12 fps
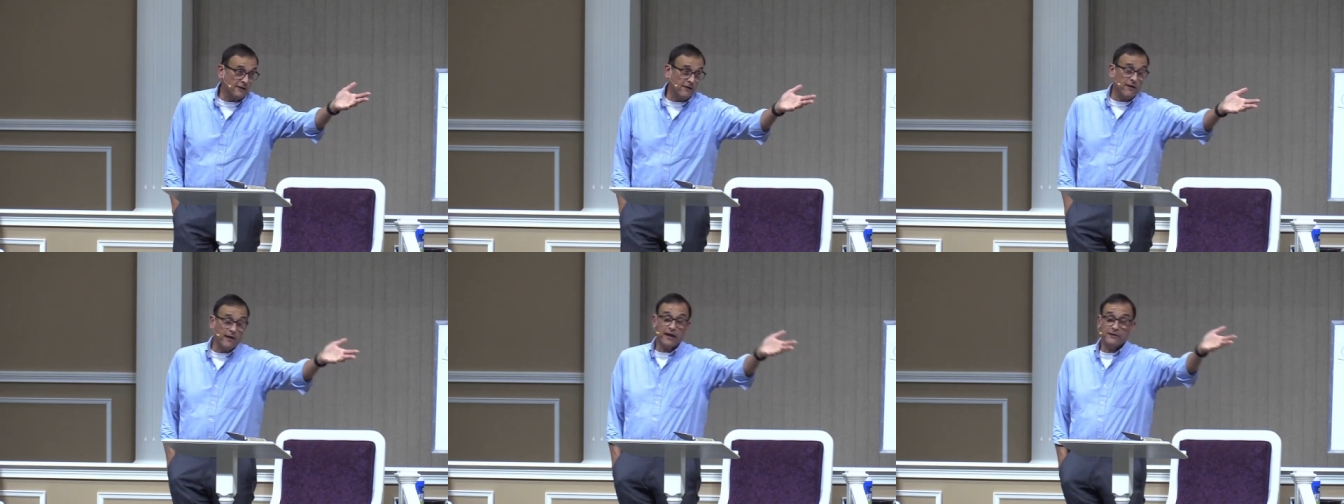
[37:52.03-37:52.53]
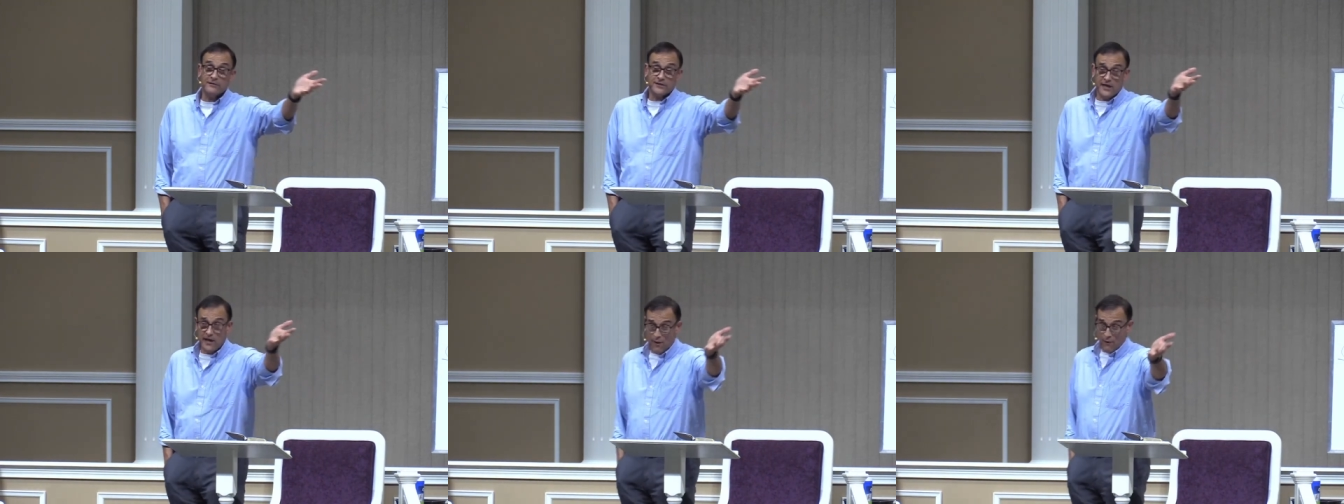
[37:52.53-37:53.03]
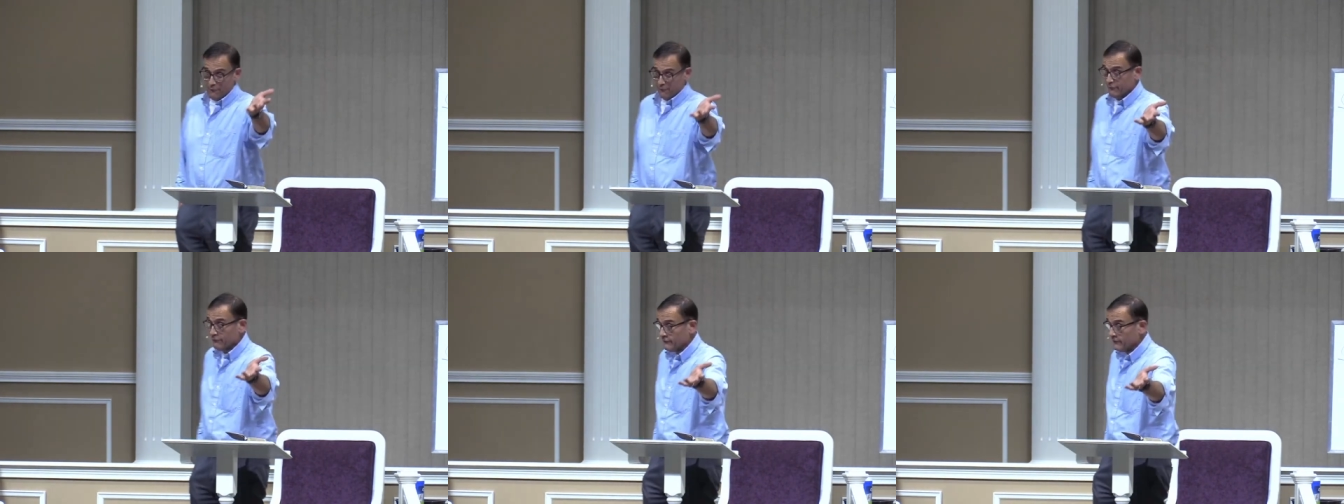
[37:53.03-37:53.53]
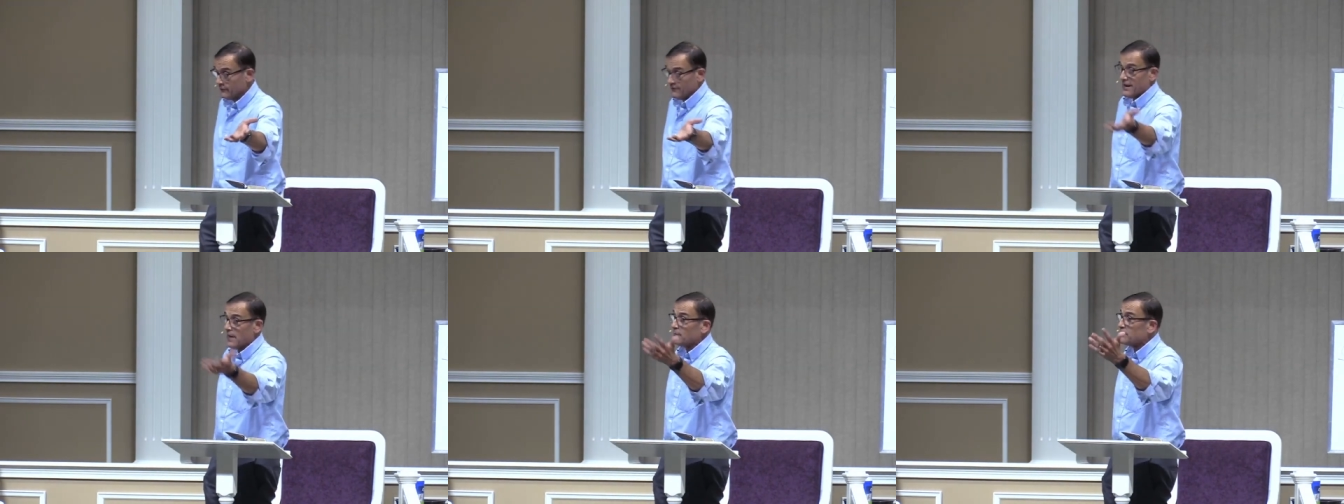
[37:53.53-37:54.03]
it all out yourself.
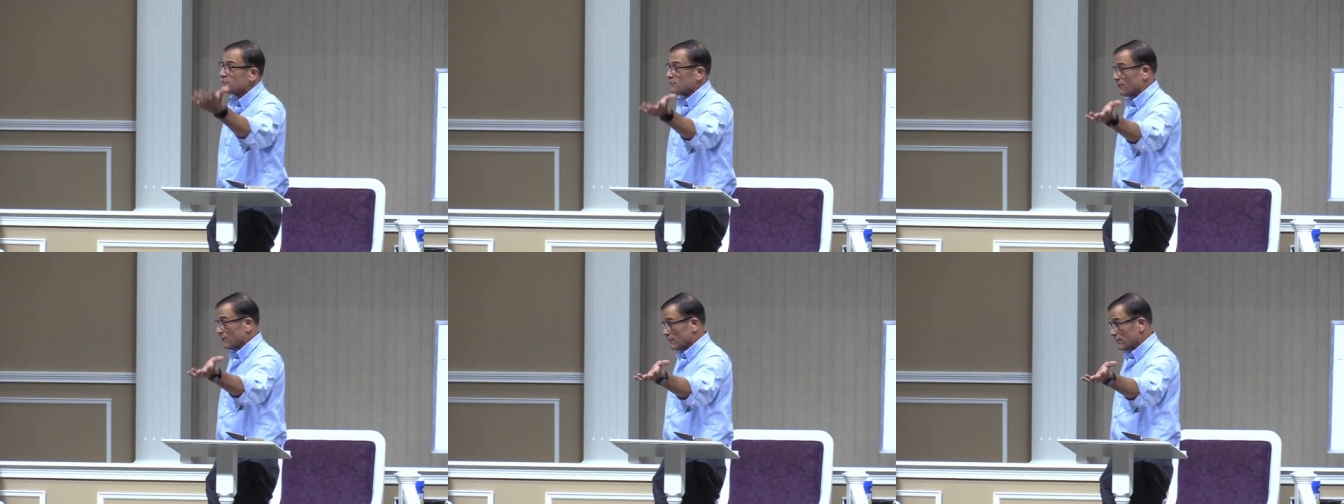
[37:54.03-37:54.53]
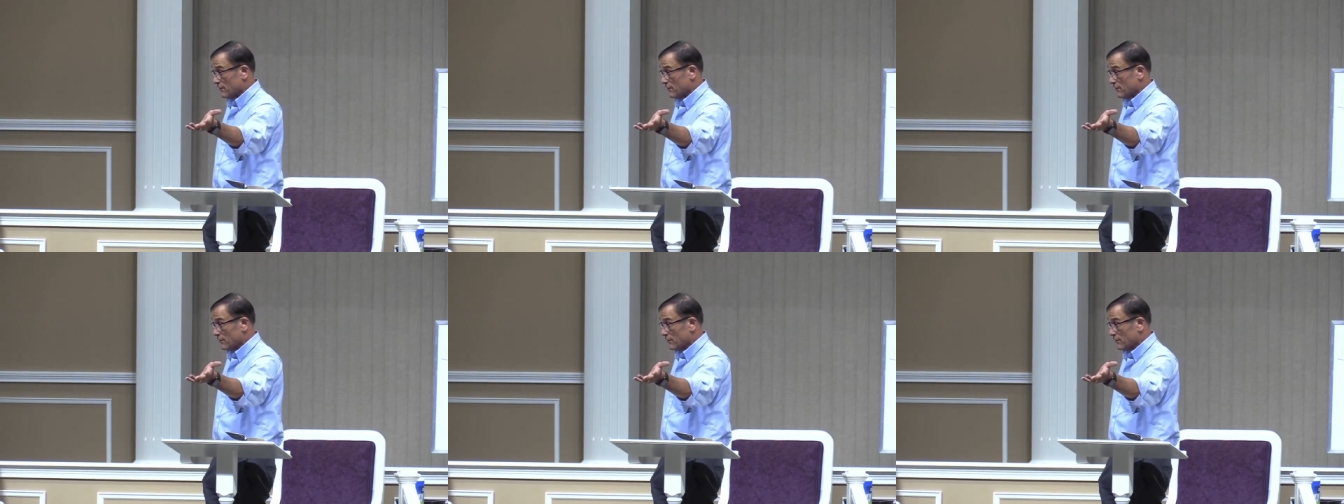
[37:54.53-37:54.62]
You're not mature.